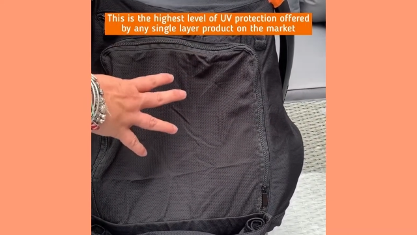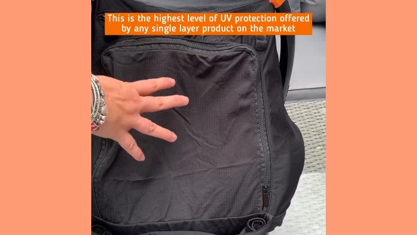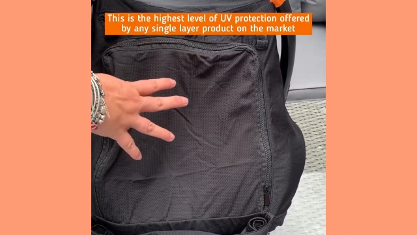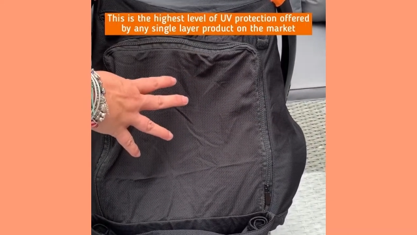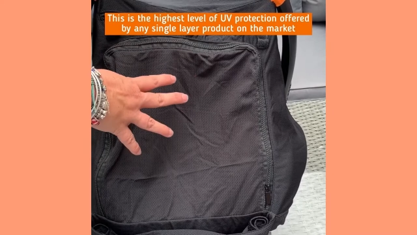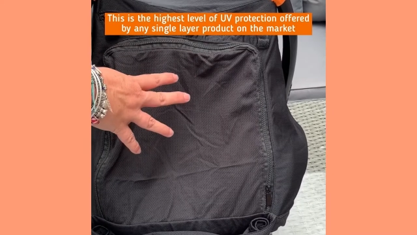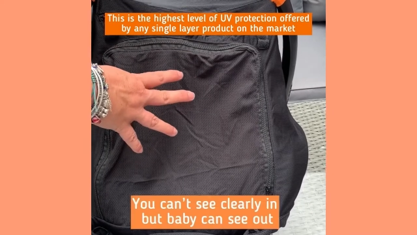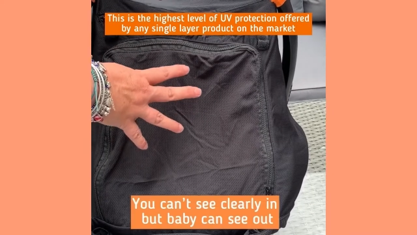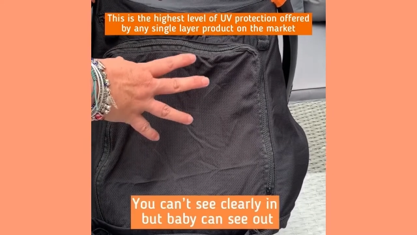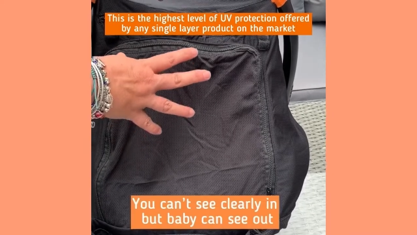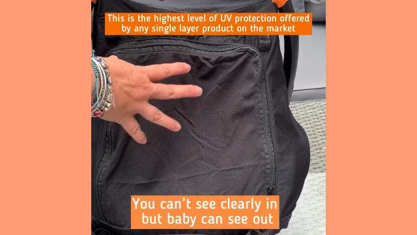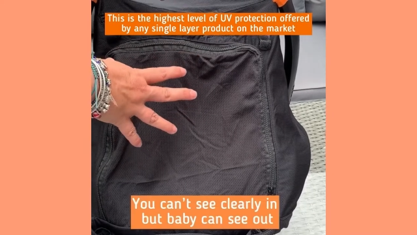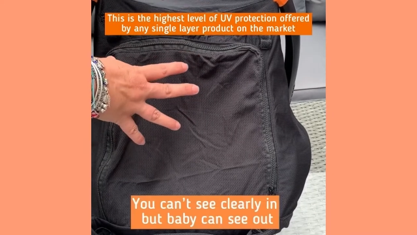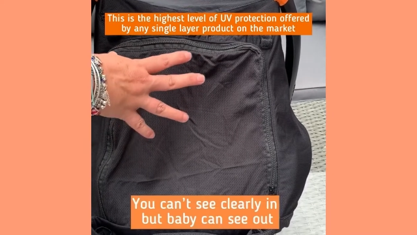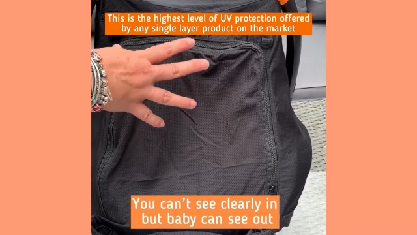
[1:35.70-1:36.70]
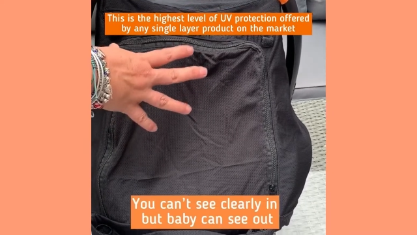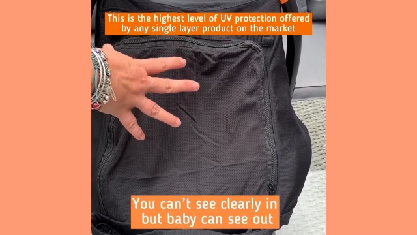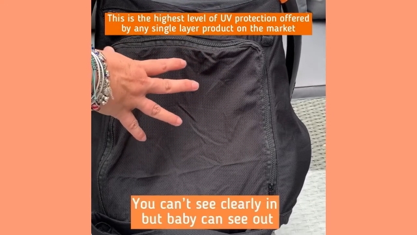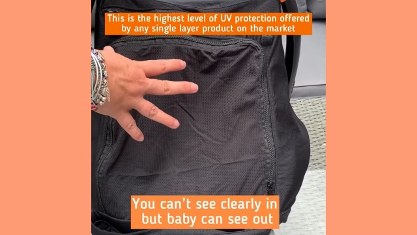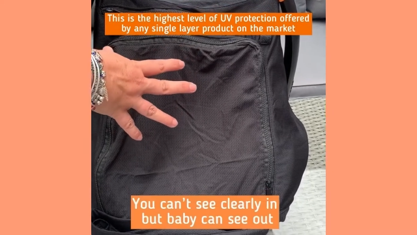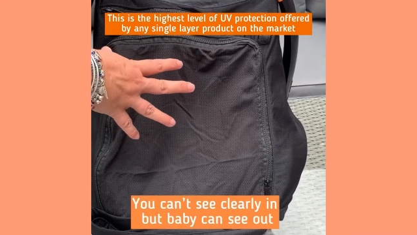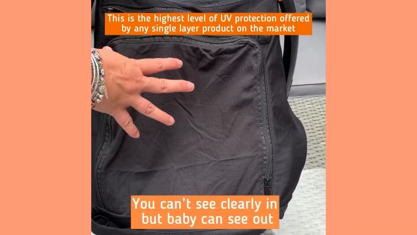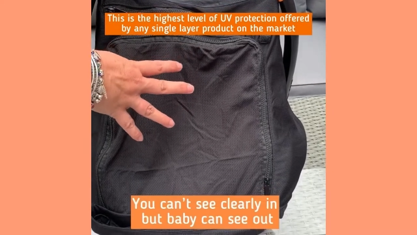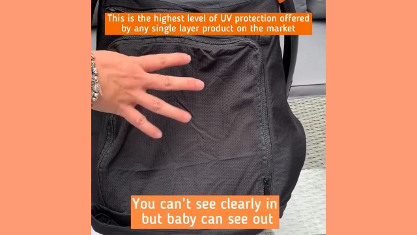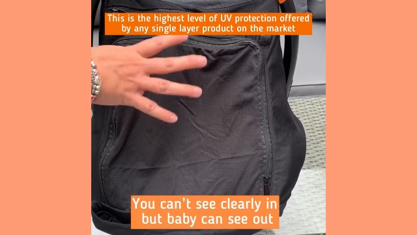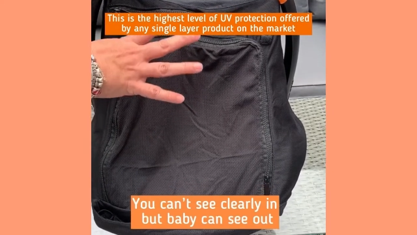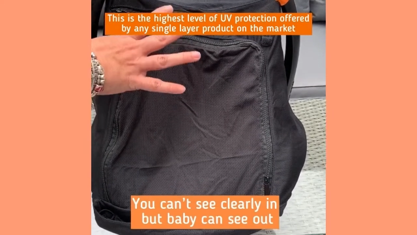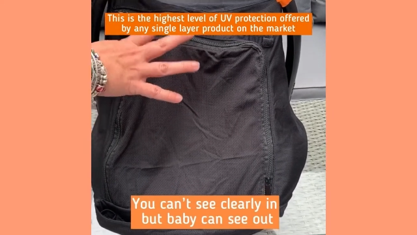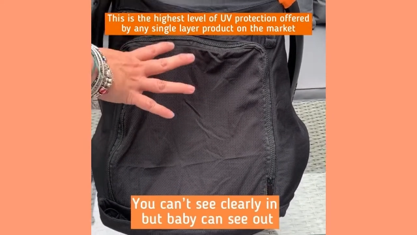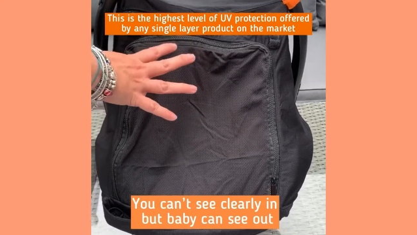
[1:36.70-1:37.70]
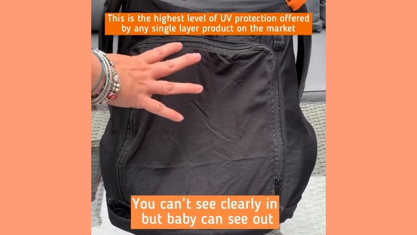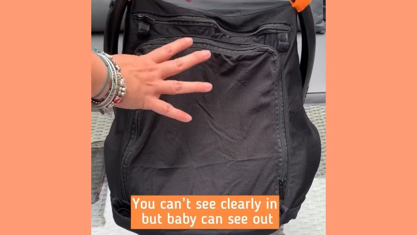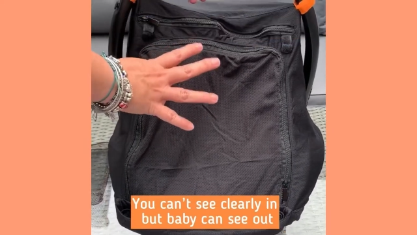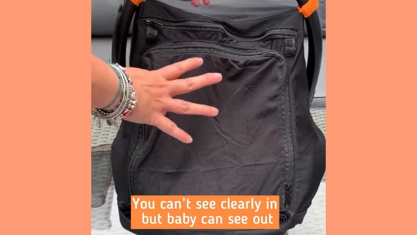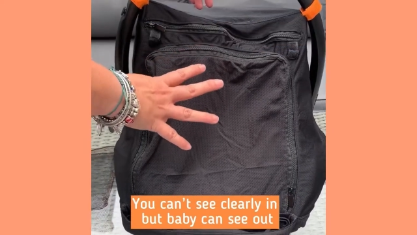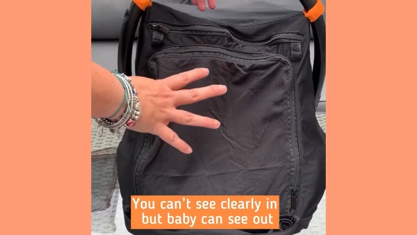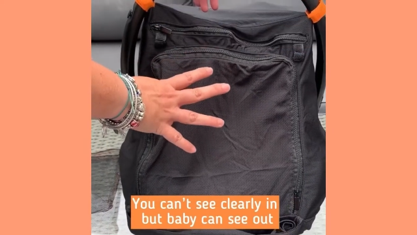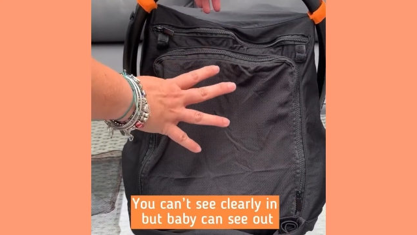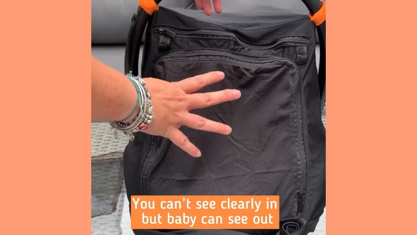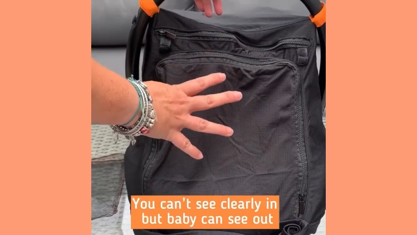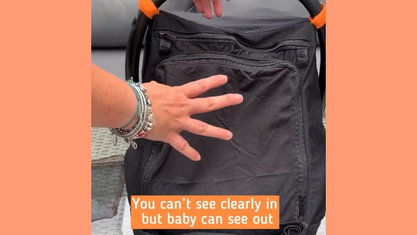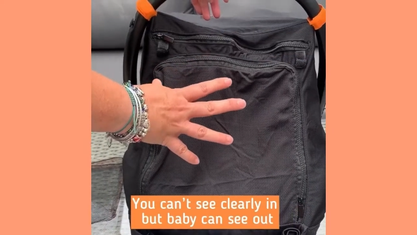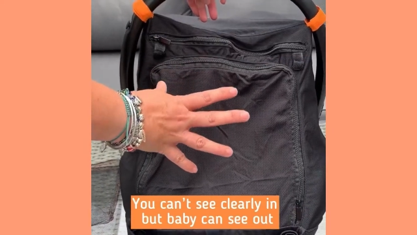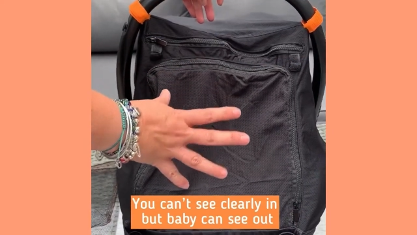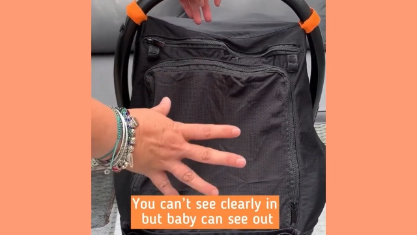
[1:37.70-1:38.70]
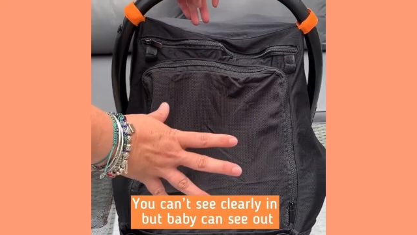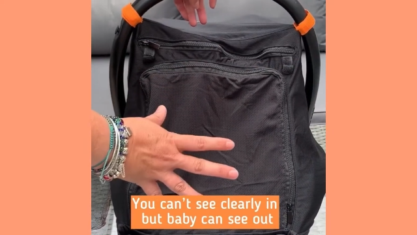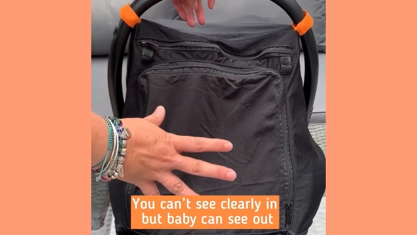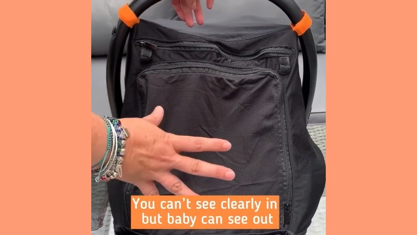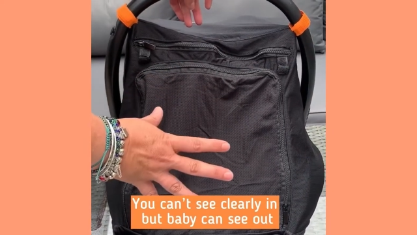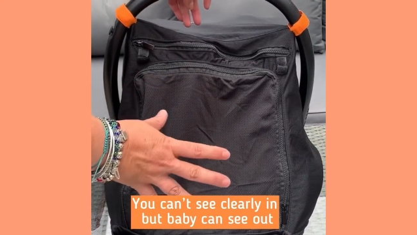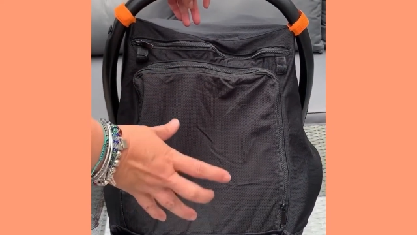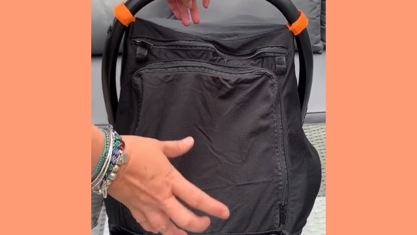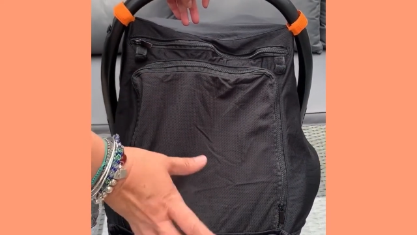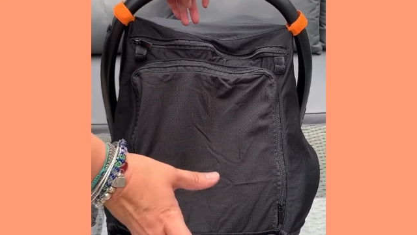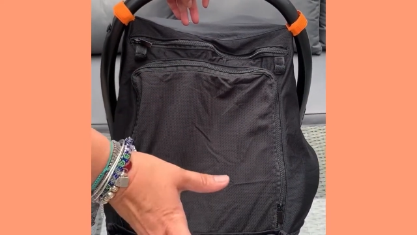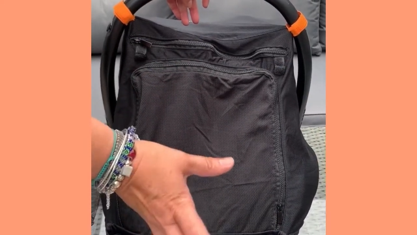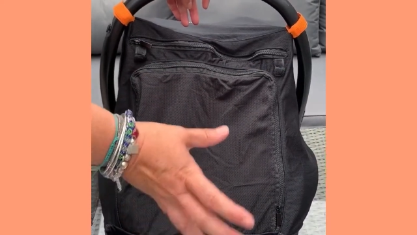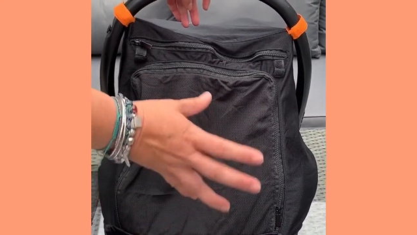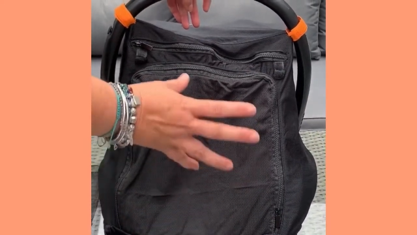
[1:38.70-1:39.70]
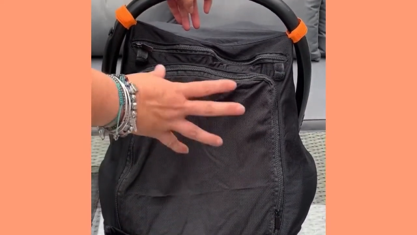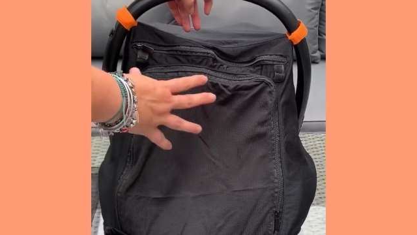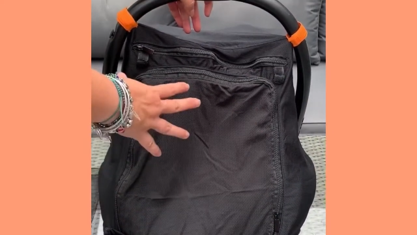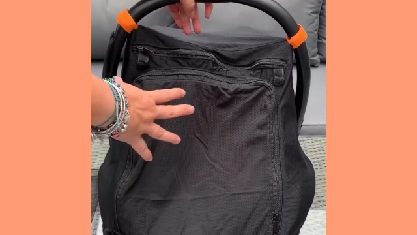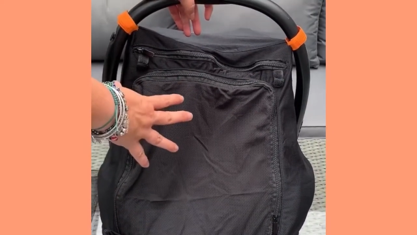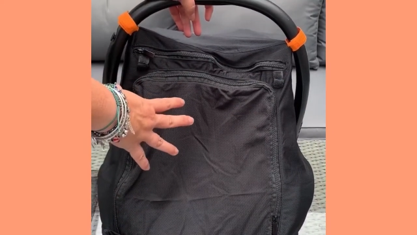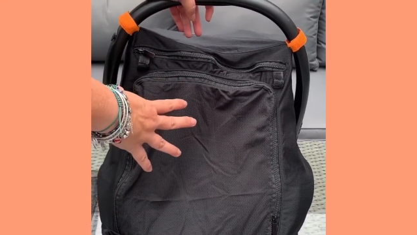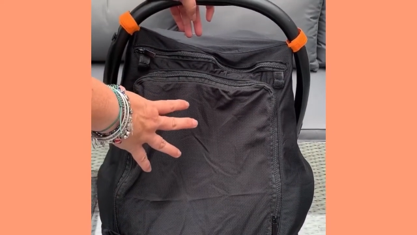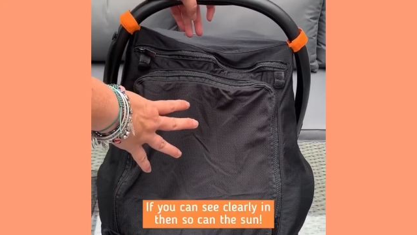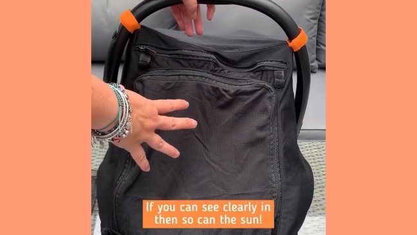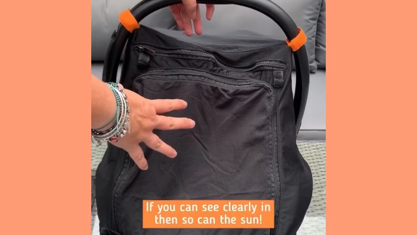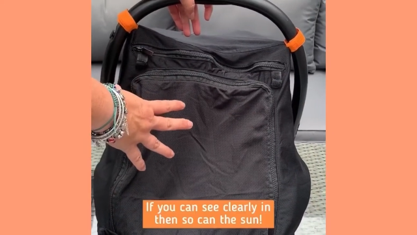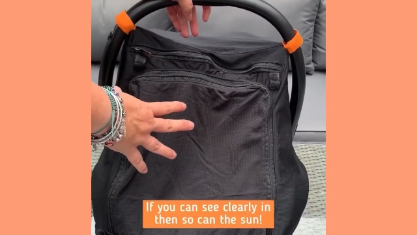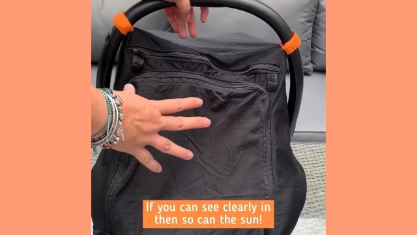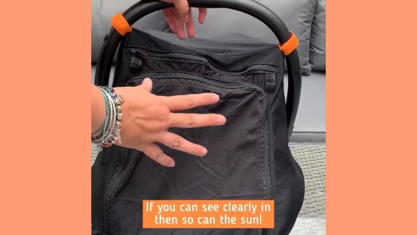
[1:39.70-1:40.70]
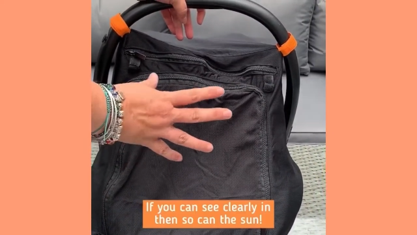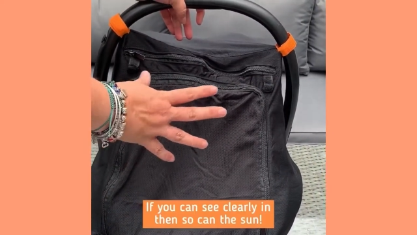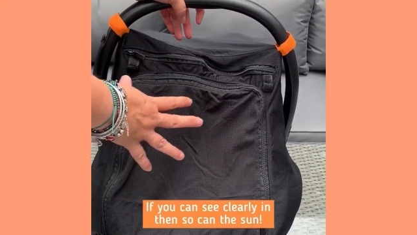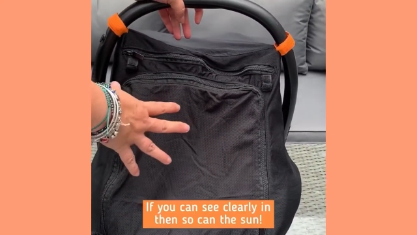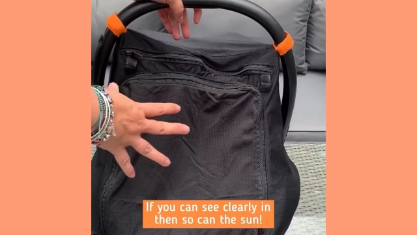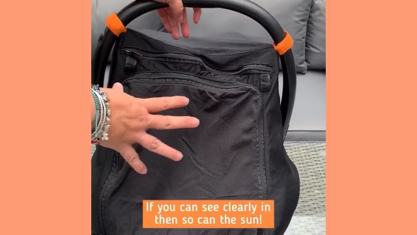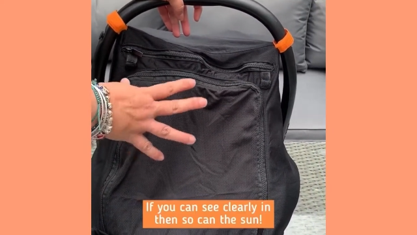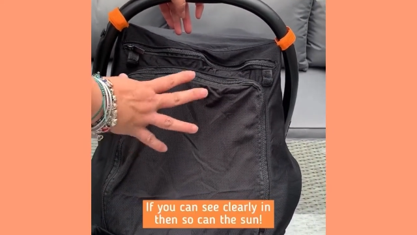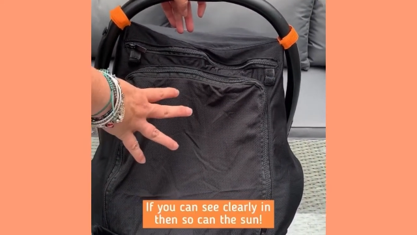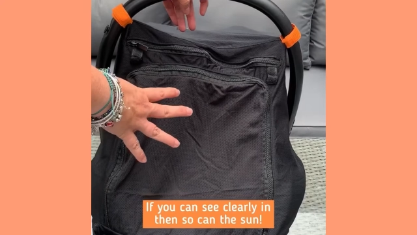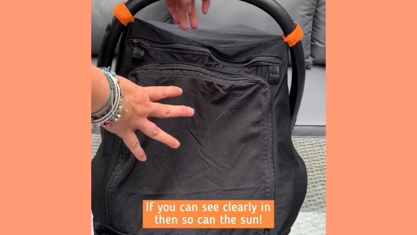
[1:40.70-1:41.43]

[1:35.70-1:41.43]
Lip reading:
No face is visible, so there are no lips to read.